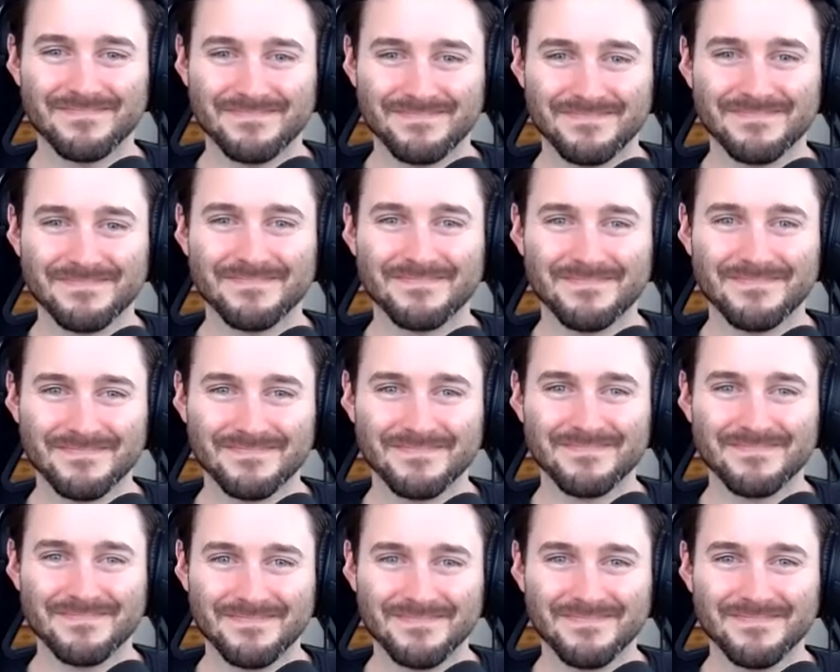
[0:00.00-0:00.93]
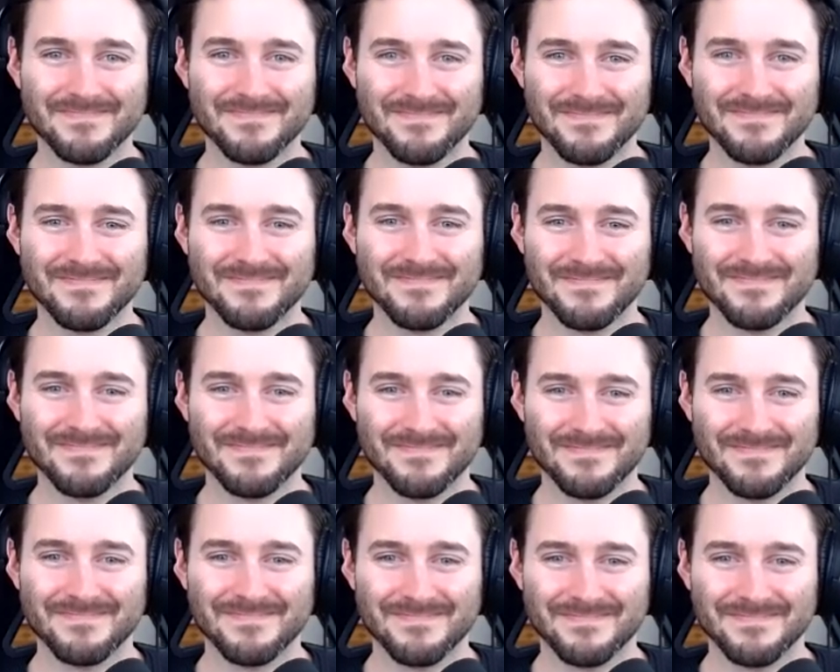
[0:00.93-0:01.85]

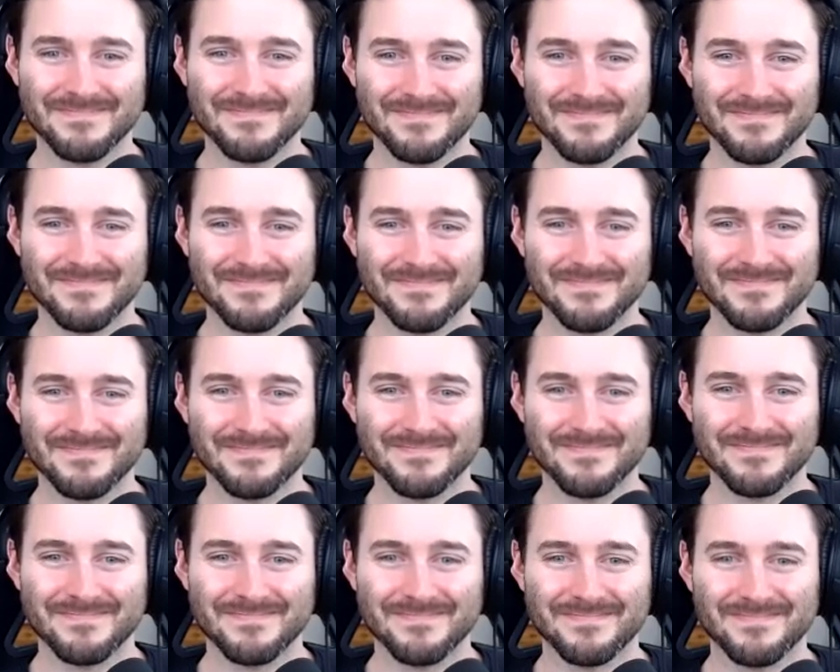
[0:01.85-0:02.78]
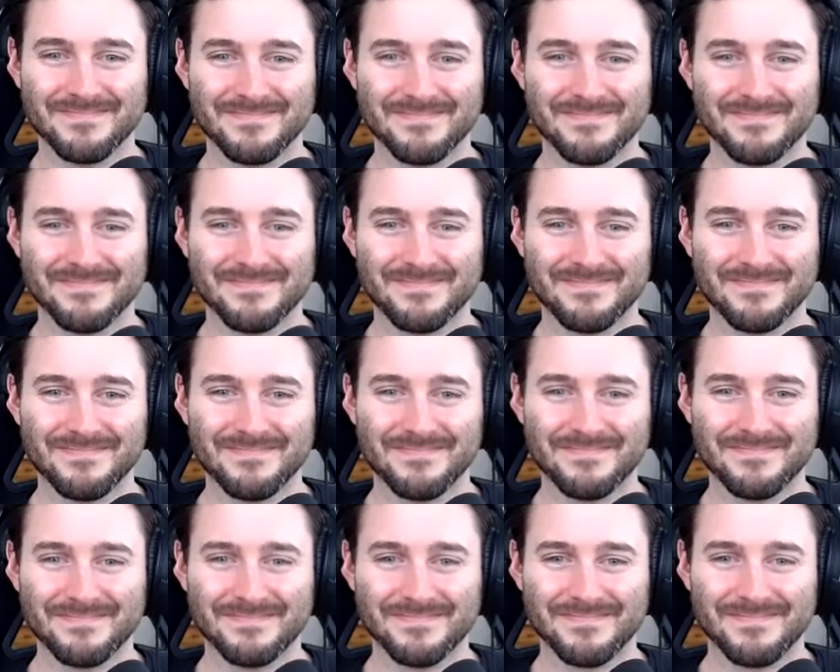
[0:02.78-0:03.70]

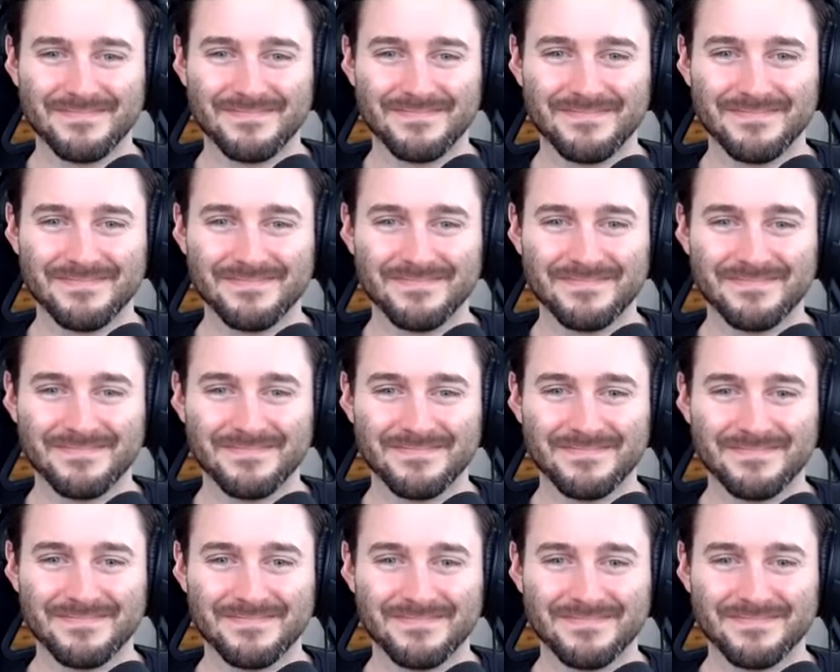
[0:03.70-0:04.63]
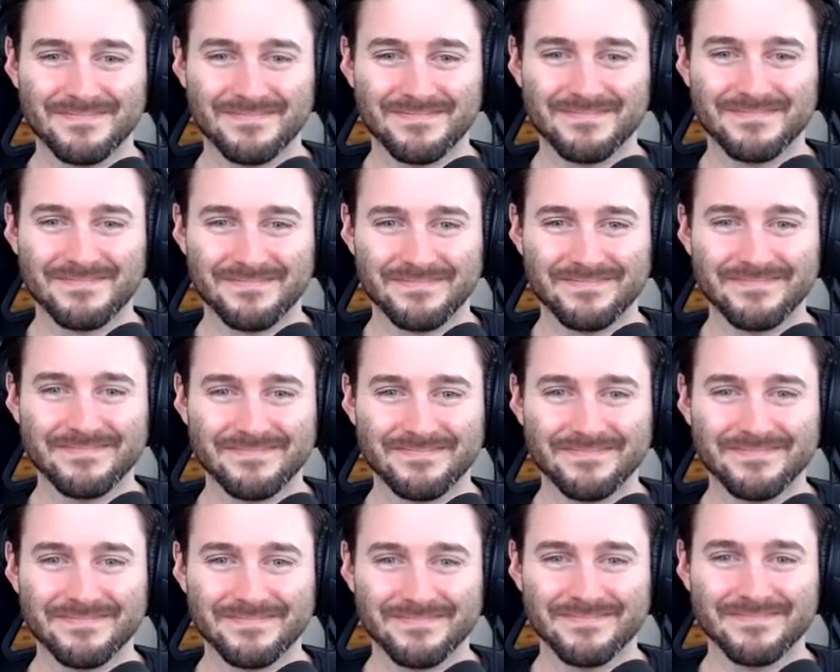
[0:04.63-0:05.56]

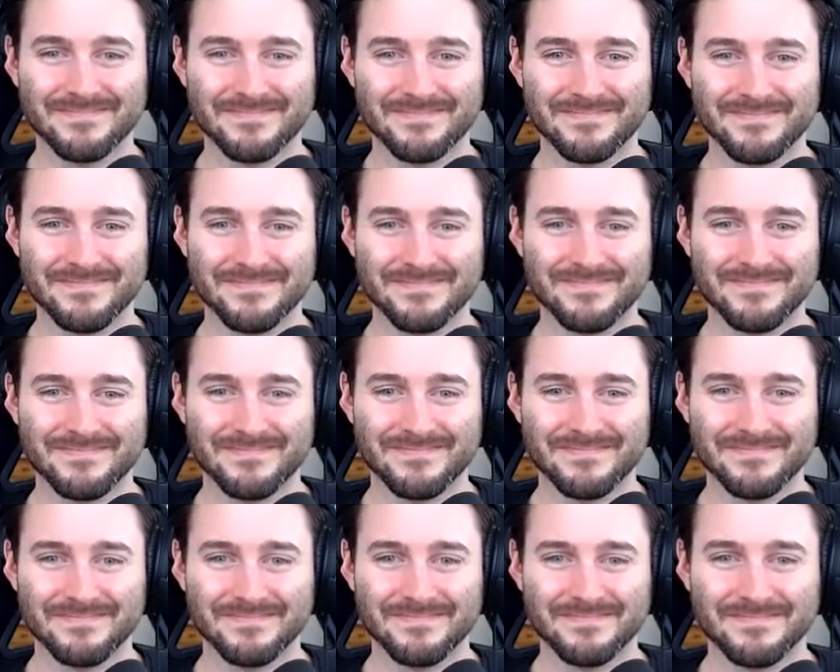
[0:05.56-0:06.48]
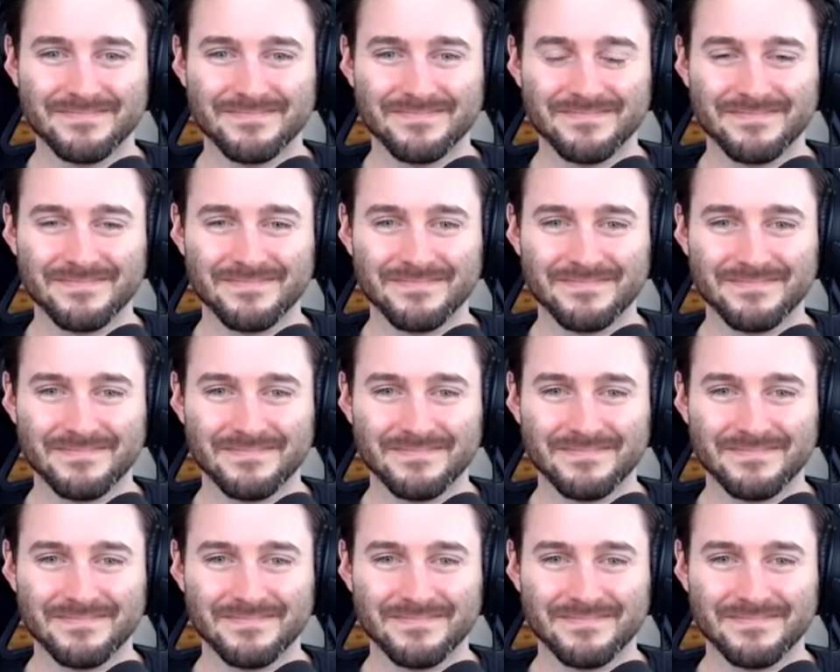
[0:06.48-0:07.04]
(not speaking)